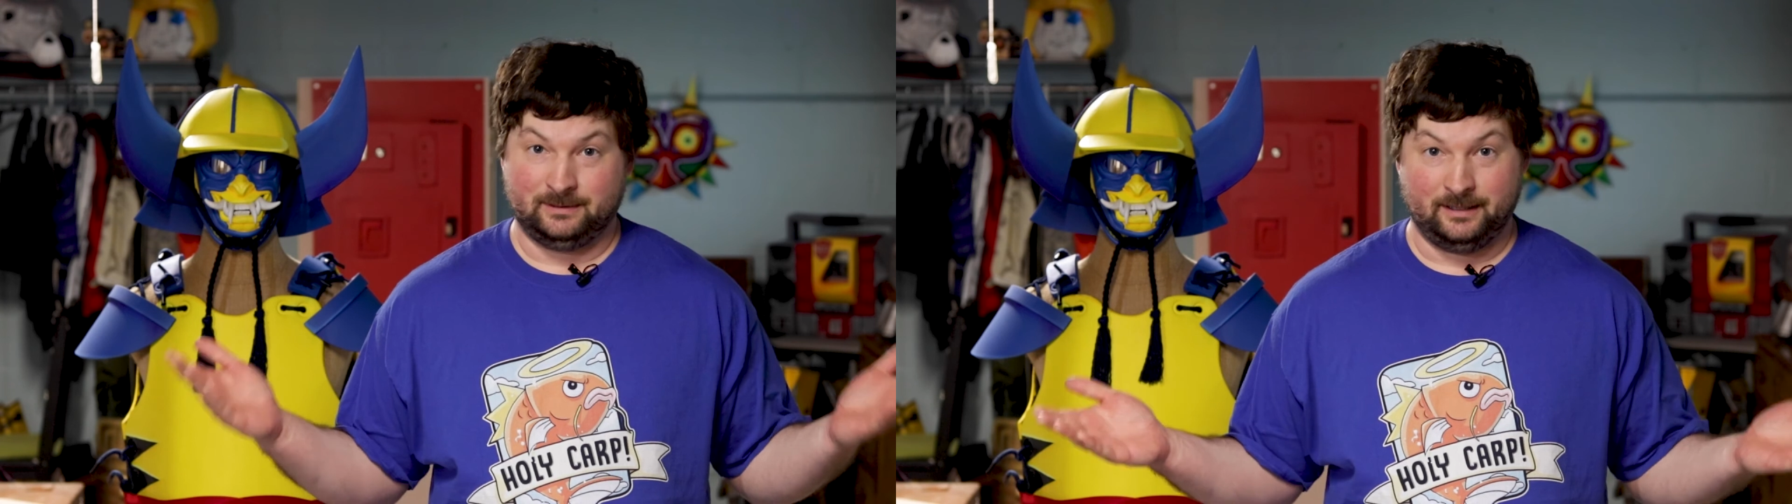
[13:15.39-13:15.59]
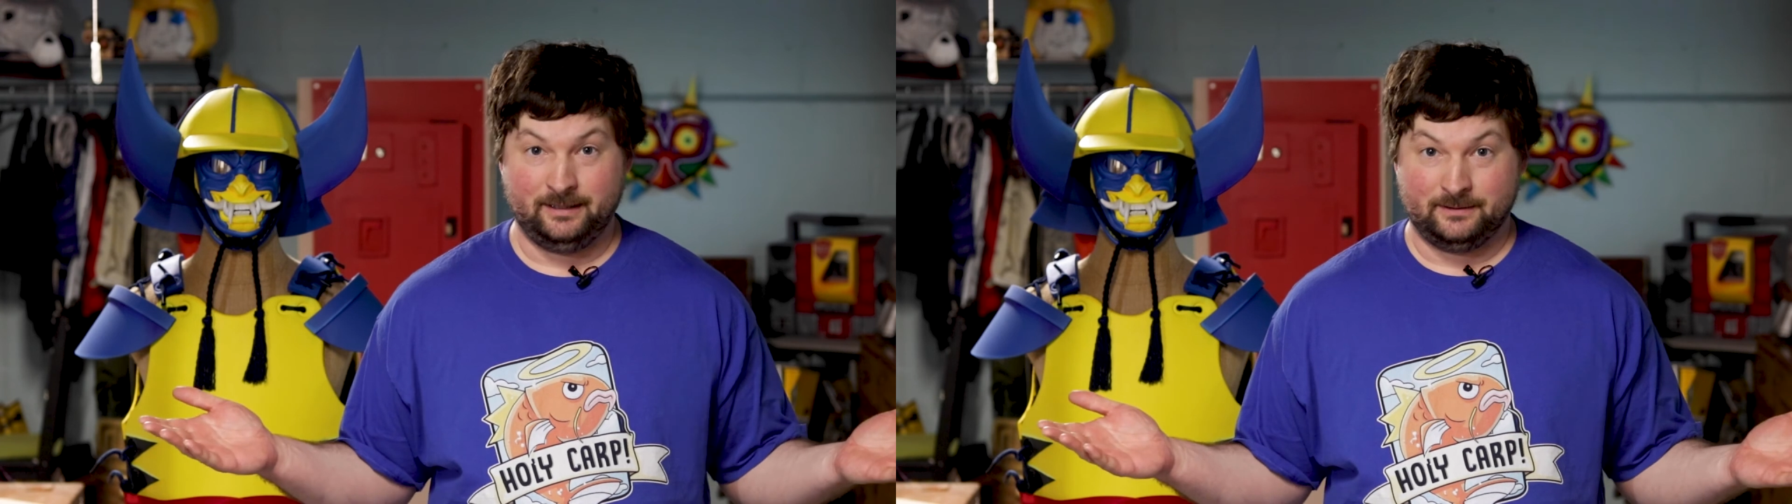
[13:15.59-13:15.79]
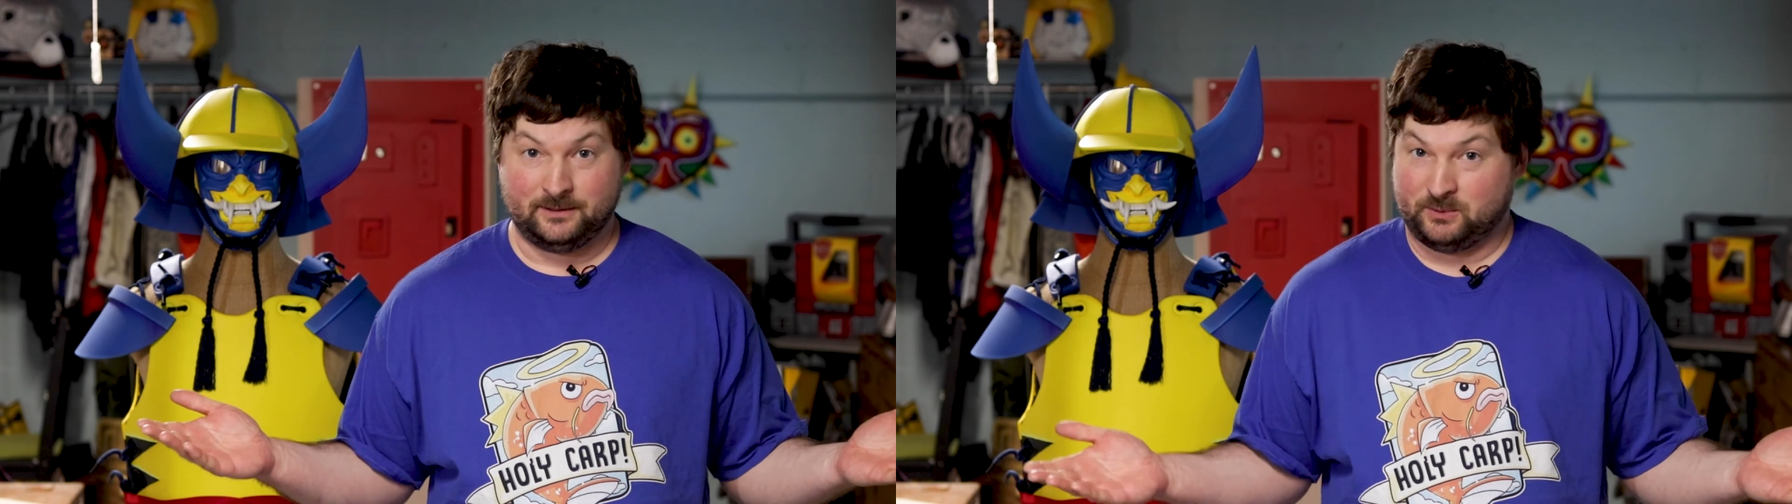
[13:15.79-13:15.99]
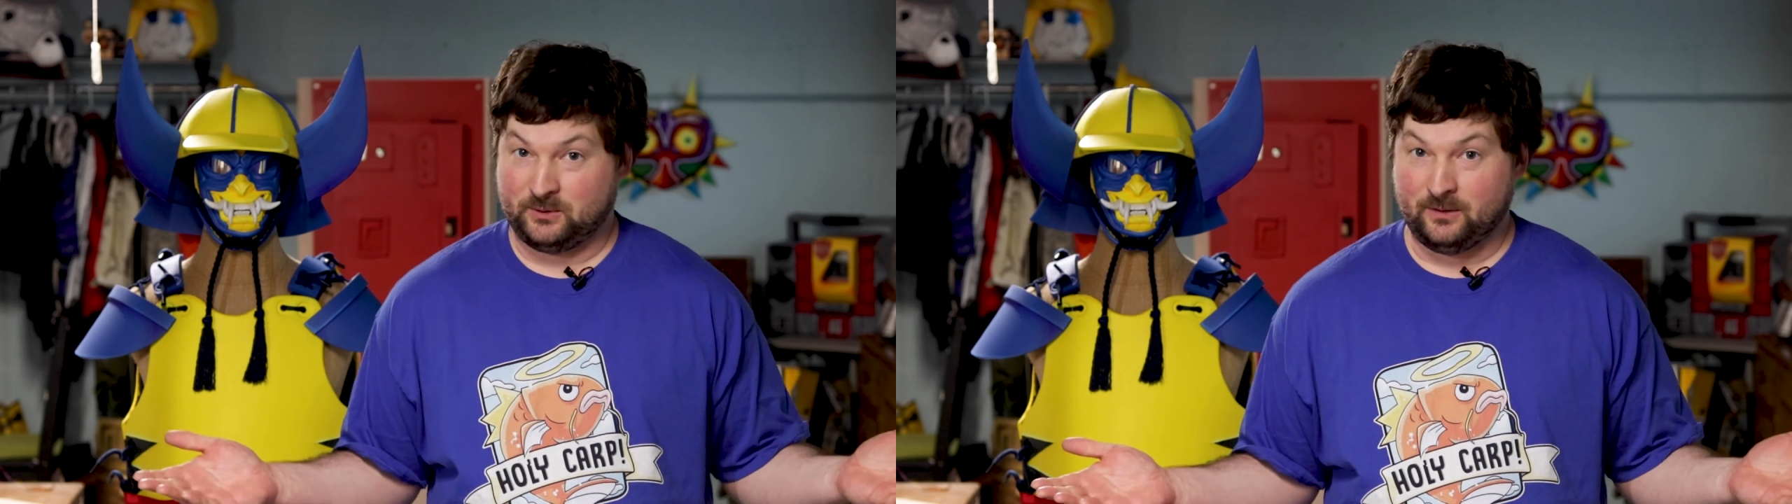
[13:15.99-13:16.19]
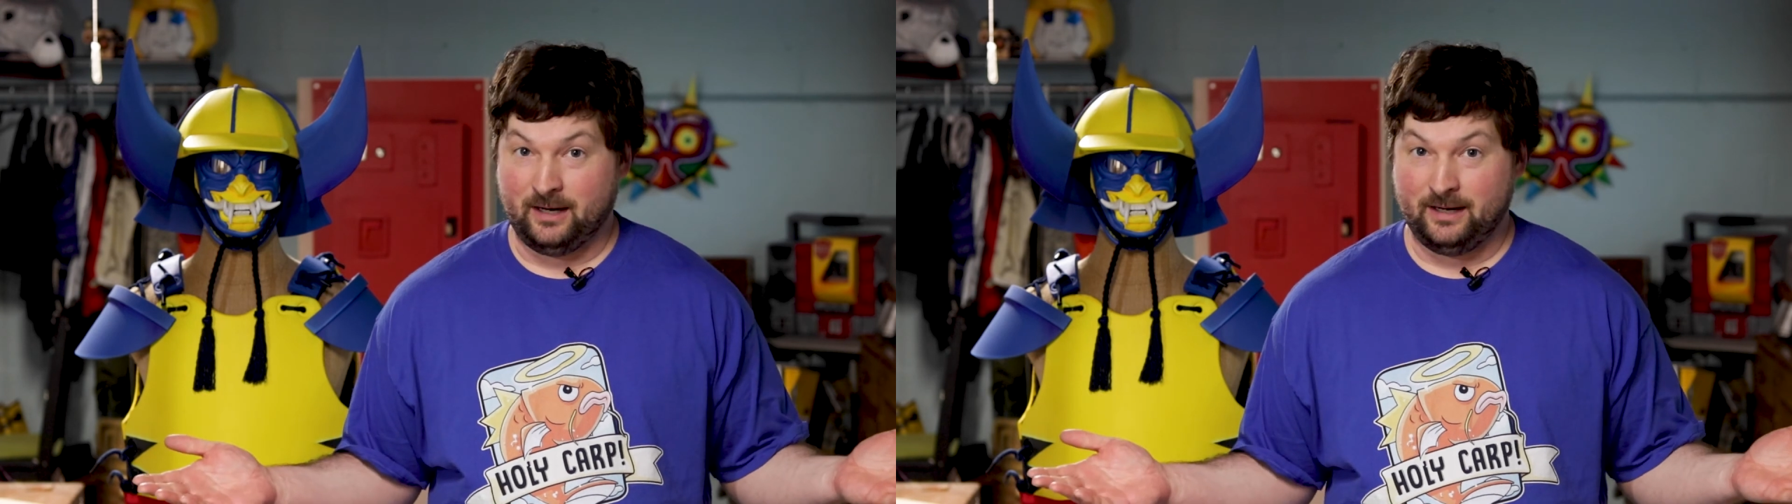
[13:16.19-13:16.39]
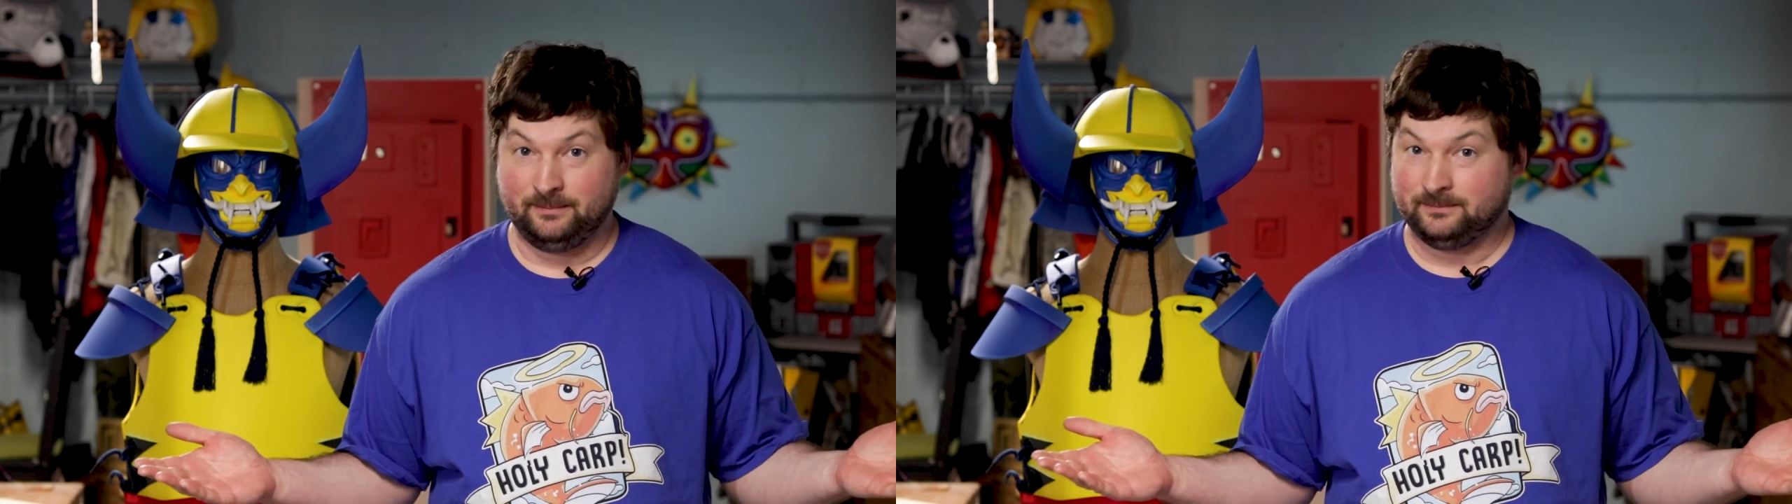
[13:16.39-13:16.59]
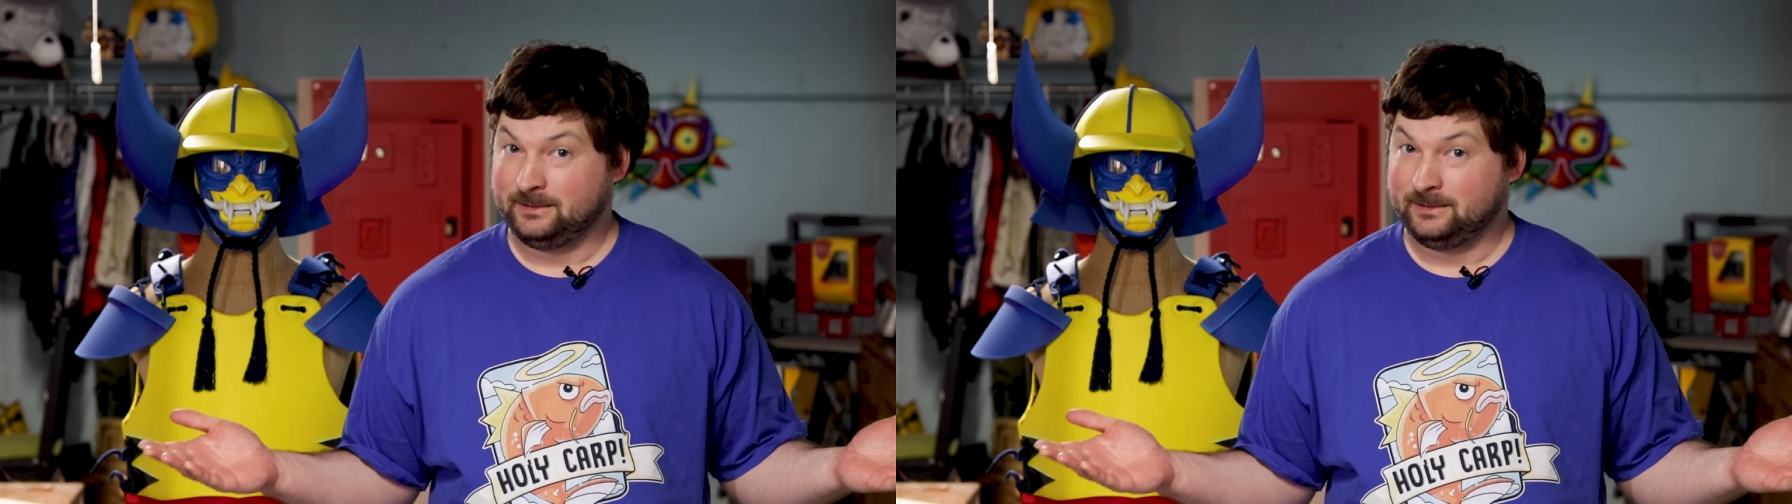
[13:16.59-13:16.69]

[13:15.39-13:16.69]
Like, subscribe,